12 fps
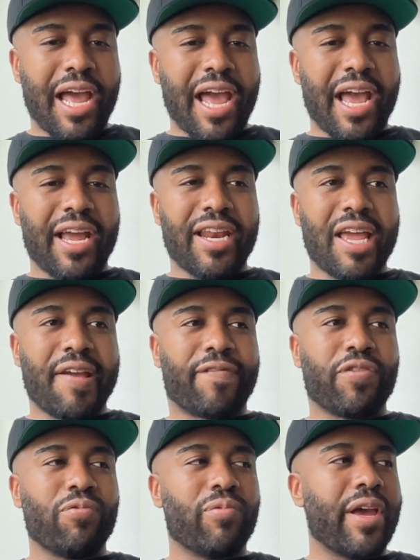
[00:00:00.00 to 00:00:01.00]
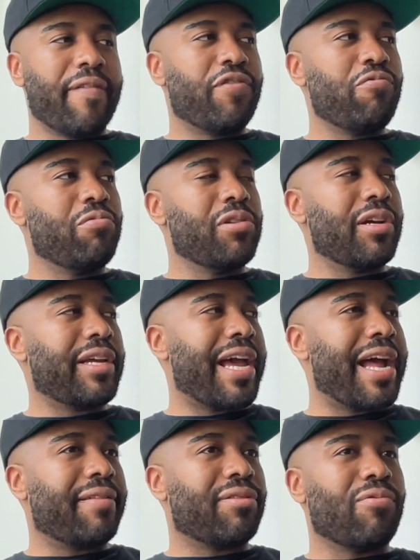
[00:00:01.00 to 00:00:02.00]
and if you look
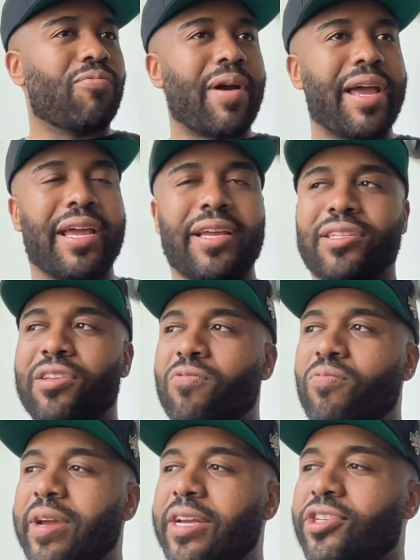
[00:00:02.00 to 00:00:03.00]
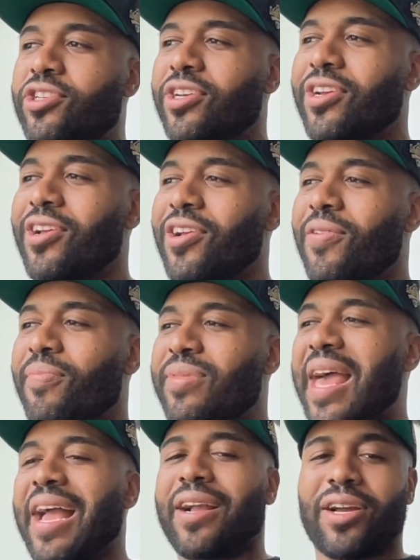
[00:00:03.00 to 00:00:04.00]
at the ways in which
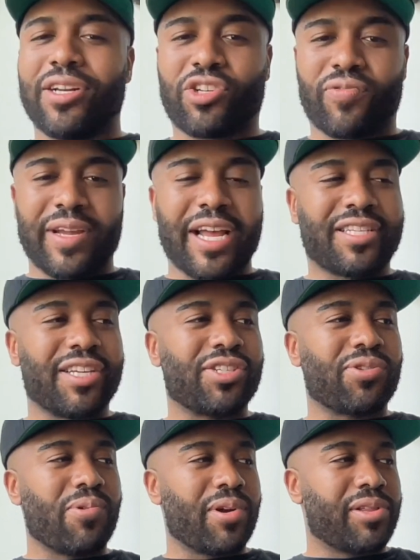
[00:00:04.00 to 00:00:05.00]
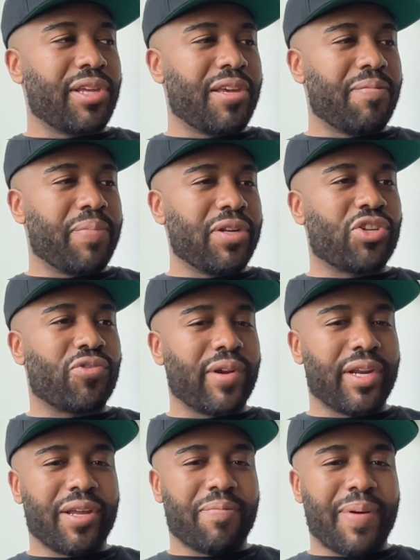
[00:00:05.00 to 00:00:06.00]
that country has historically been
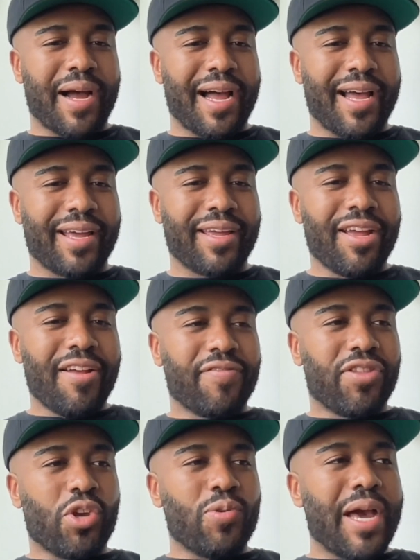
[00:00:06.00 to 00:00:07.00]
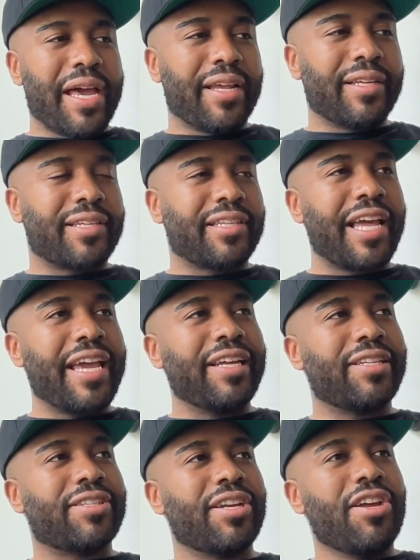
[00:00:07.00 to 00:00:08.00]
treated by the United
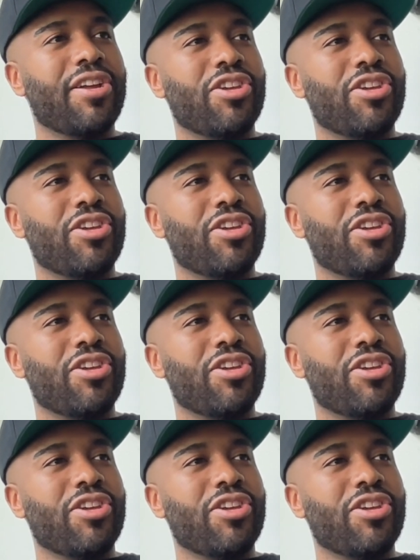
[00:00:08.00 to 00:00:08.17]
States, you